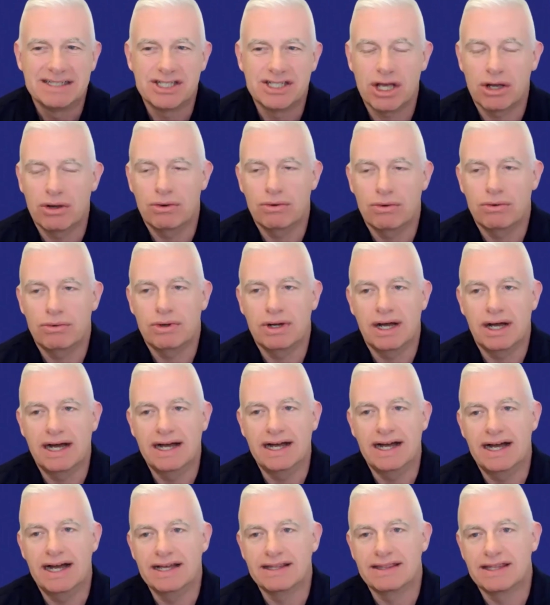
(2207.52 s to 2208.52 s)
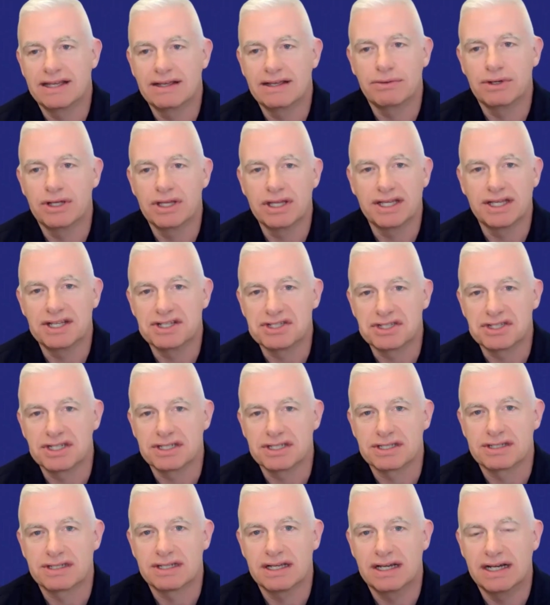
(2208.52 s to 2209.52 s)
So I think really it's
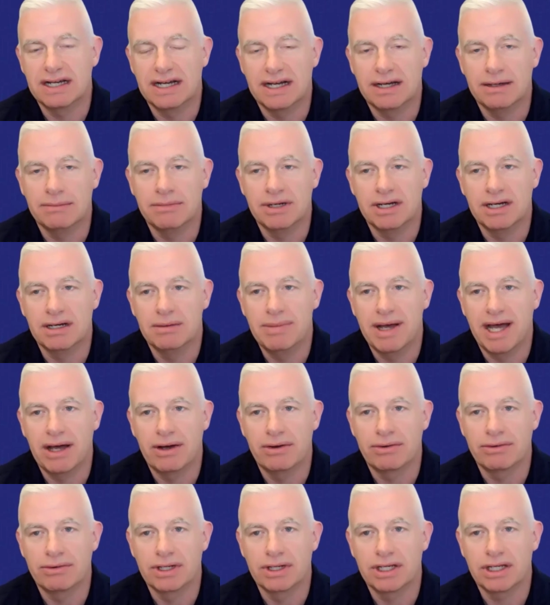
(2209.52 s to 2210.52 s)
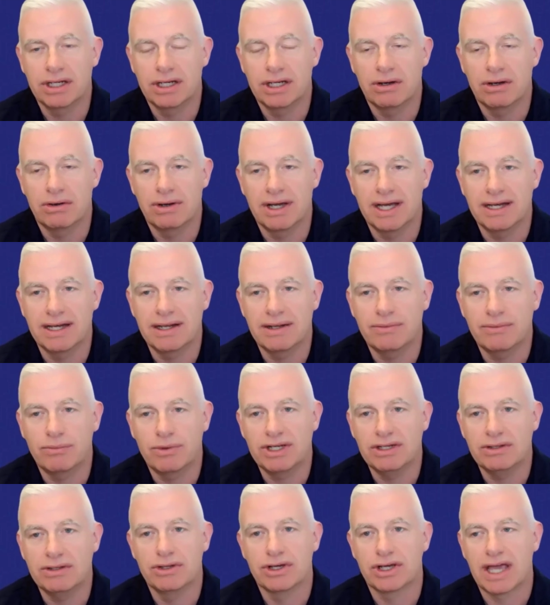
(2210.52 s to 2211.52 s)
just about, you know, and
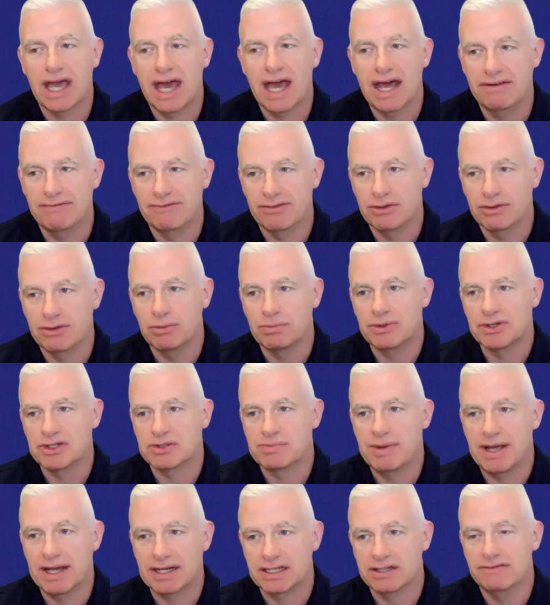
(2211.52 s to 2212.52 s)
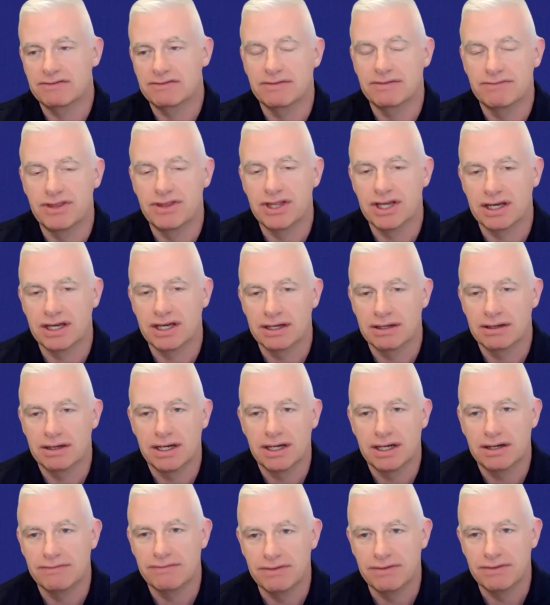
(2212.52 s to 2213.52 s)
when you look at it from the perspective of
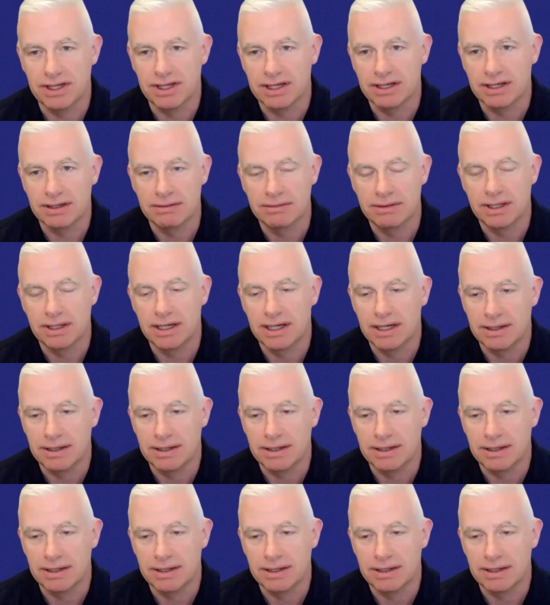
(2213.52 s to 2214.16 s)
the